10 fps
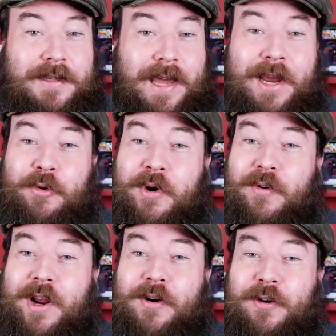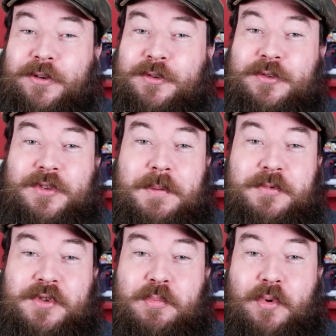The angry writer also
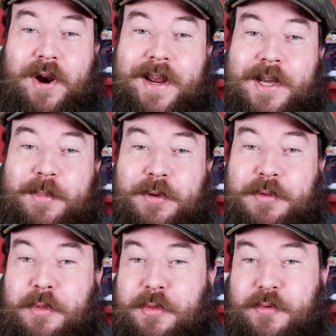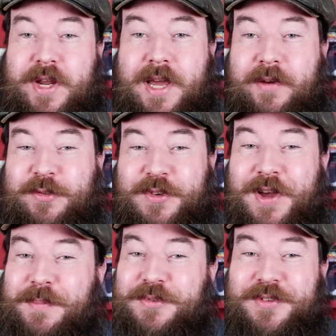seems to brag about the three
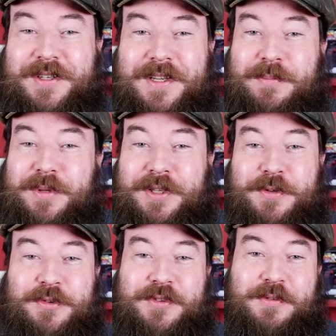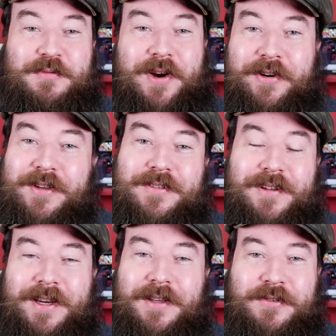f-stops that can be used in various
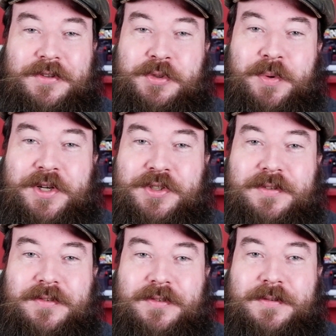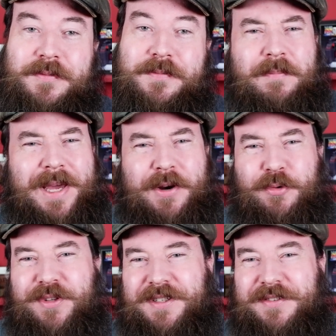lighting situations. Man, it
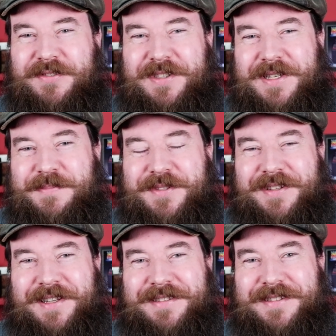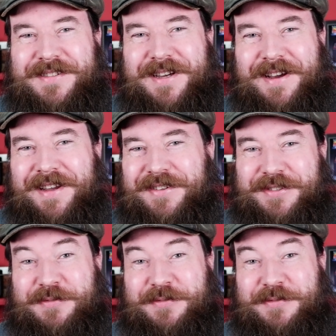really seems like this guy is